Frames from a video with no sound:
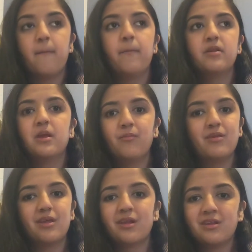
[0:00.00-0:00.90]
But
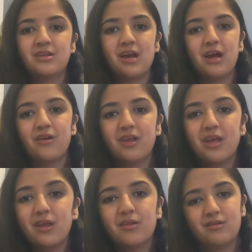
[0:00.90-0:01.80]
Damon's not a child
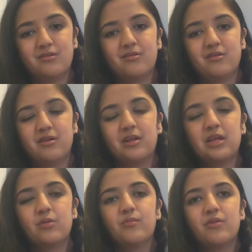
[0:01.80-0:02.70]
either. Like,
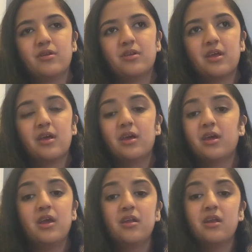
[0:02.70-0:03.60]
that's what I'm trying to say.
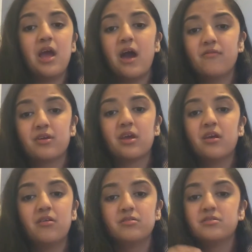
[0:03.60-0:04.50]
He didn't have to
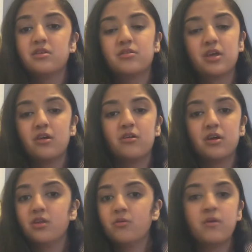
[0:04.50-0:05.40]
kill just to kill.
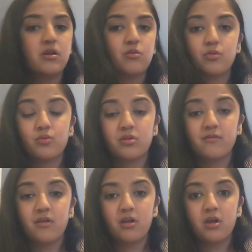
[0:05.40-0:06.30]
His humanity switch wasn't
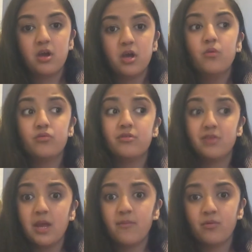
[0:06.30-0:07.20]
even on. It was
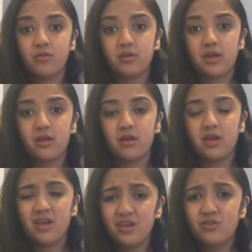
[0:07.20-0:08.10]
Damon who did the
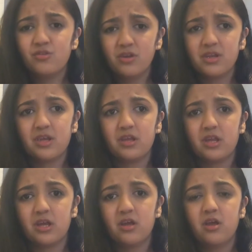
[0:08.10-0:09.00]
killing. He enjoyed the
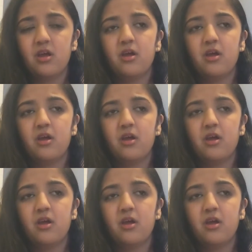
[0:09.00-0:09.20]
killing.